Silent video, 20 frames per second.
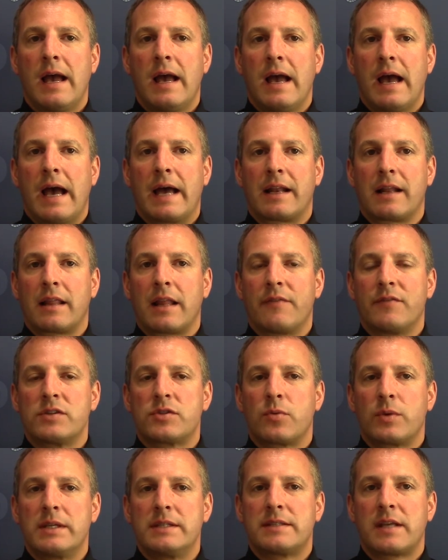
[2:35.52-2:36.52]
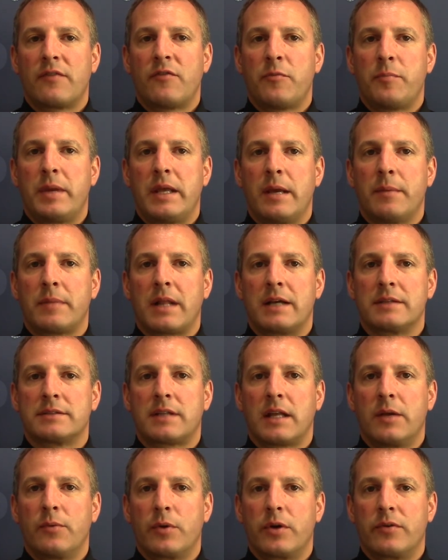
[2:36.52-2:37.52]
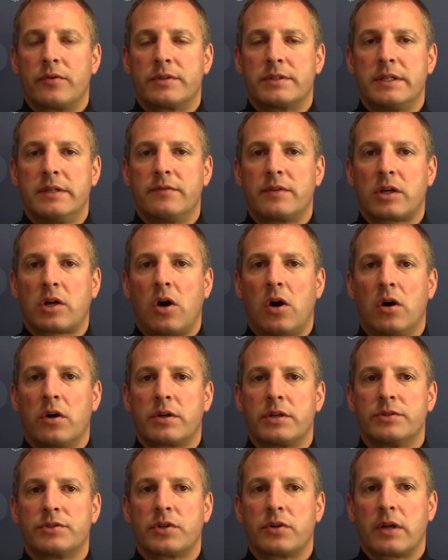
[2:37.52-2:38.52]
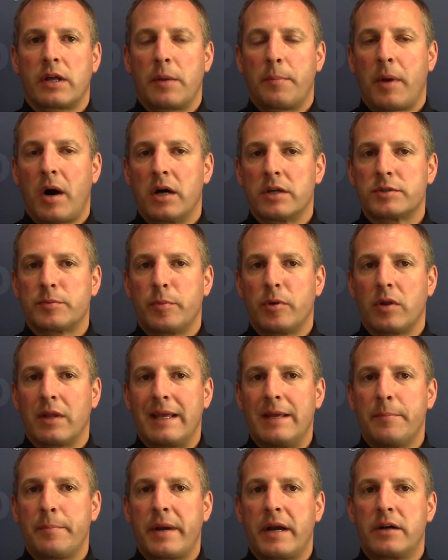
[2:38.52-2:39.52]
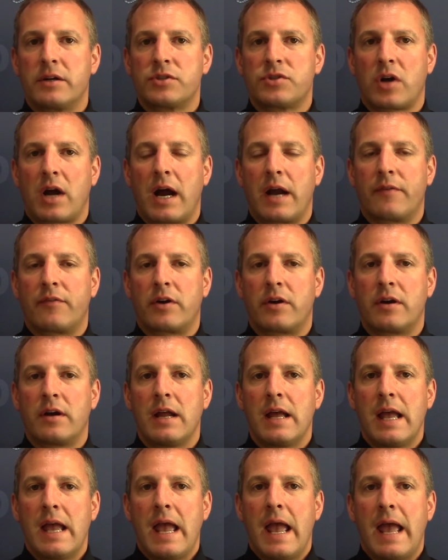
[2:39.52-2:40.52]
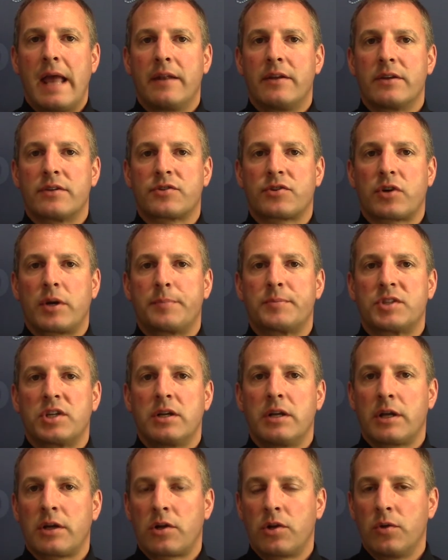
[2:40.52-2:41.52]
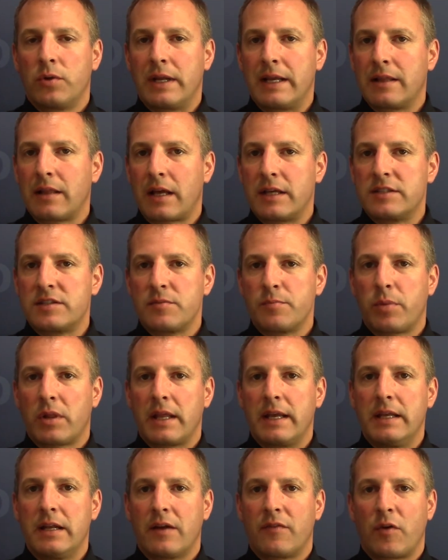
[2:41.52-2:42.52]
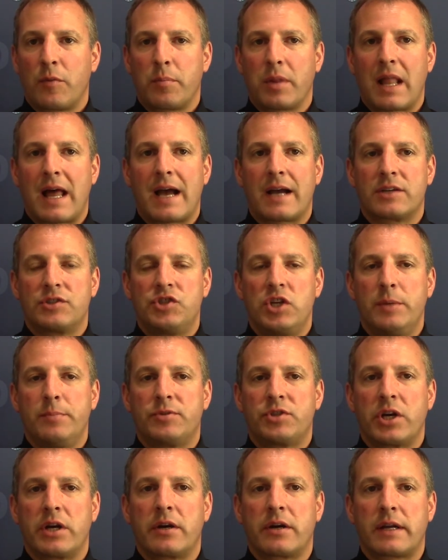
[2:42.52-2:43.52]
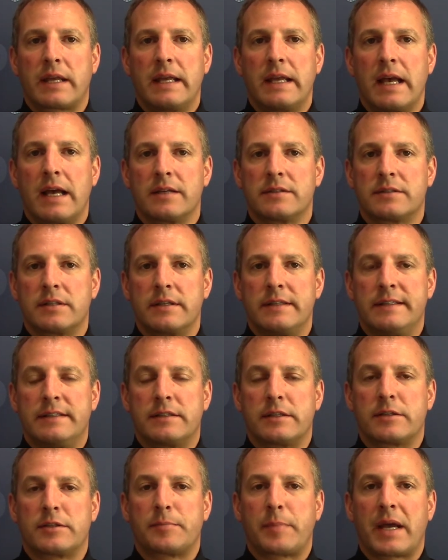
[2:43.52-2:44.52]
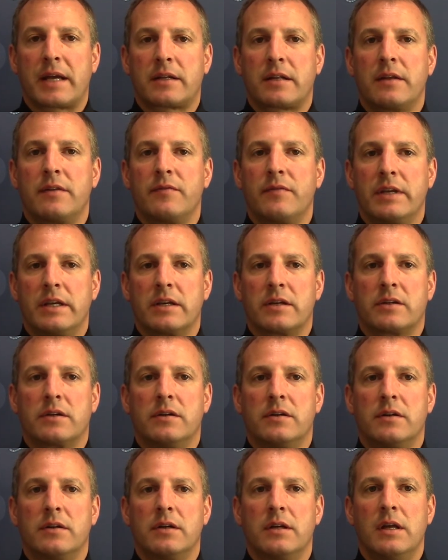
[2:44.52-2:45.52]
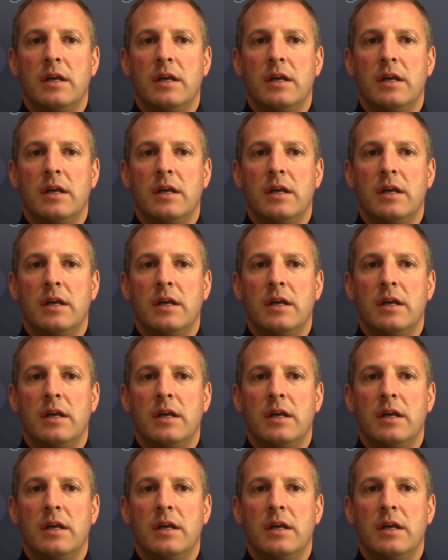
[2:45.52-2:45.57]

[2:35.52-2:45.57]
At 11:27 p.m. last night, we received a call concerning a possible impaired driver and description including license plate of a black Jeep Cherokee as a suspected vehicle.